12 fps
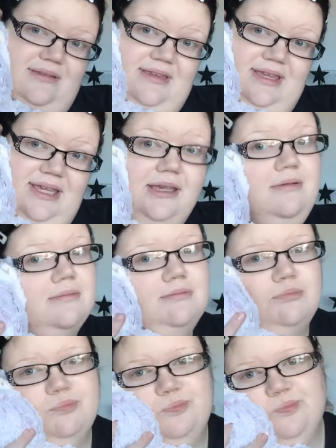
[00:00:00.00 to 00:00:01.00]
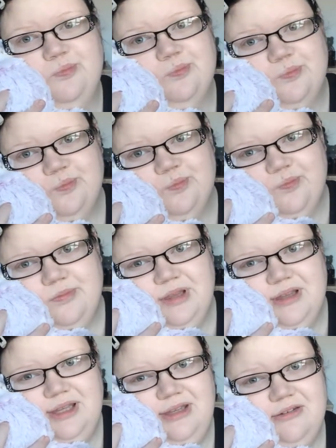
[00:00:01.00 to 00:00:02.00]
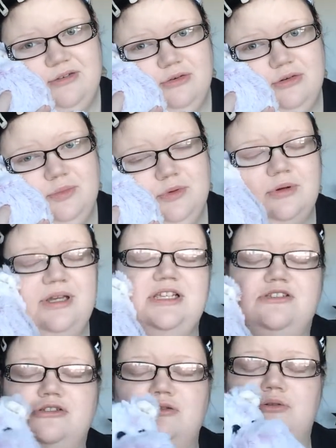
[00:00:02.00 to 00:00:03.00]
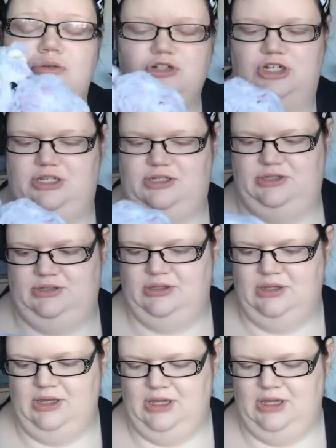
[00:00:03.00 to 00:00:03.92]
See? He's adorable. He's just gorgeous.